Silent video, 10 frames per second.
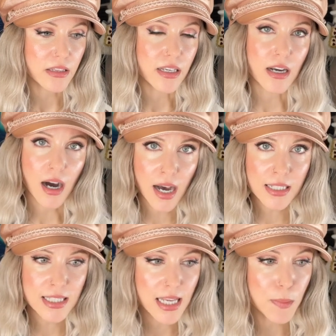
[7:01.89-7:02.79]
the
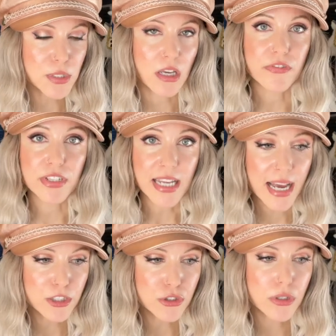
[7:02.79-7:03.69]
concepts of
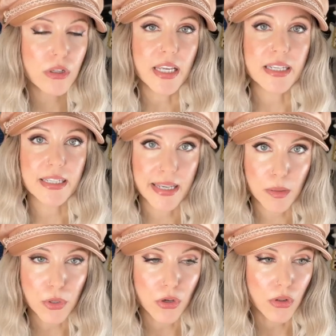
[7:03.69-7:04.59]
natural and
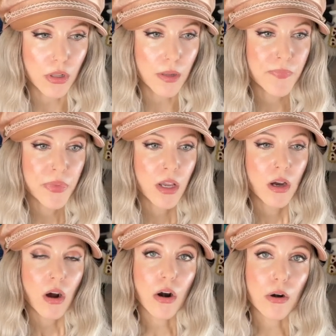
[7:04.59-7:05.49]
chemical
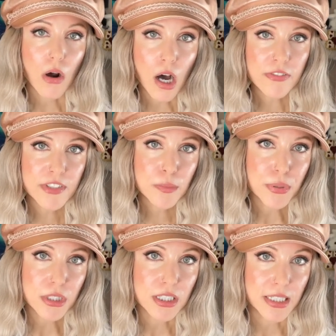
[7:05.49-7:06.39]
are often
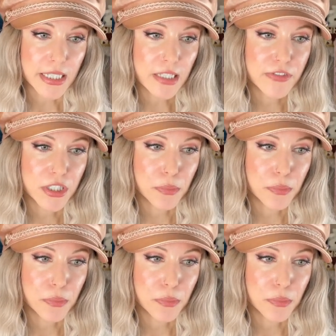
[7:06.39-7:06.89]
perceived to